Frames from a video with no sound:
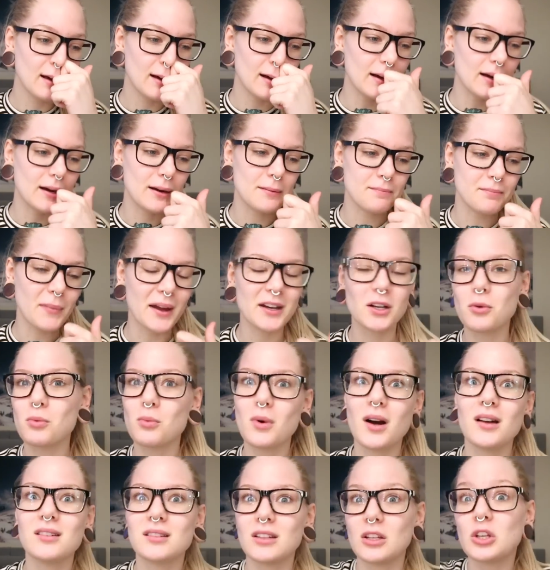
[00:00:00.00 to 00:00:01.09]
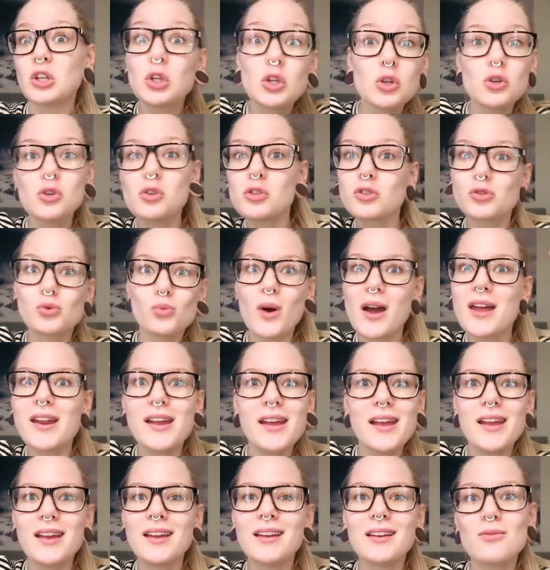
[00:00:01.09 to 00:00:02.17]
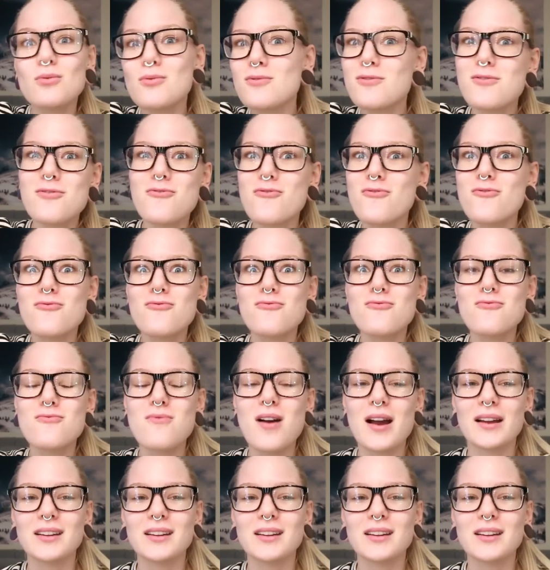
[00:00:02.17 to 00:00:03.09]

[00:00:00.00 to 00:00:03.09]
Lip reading: I don't want a huge wedding, woo!